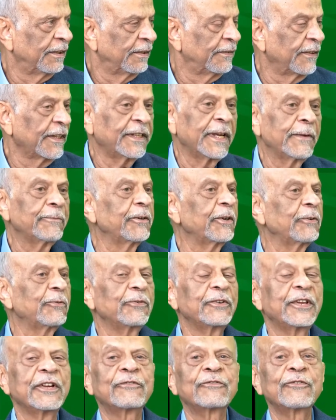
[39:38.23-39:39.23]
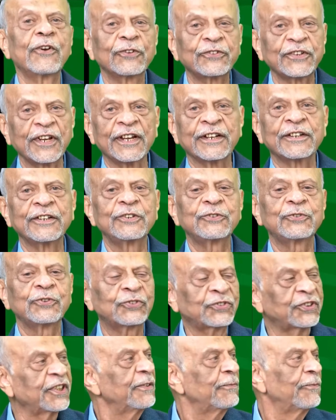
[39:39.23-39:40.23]
The captain would have not agreed to
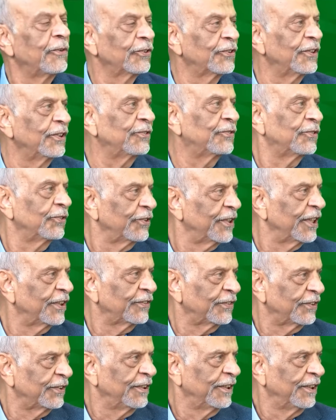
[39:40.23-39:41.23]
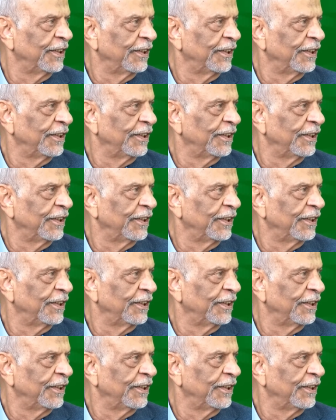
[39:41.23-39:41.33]
stay more than 2 days.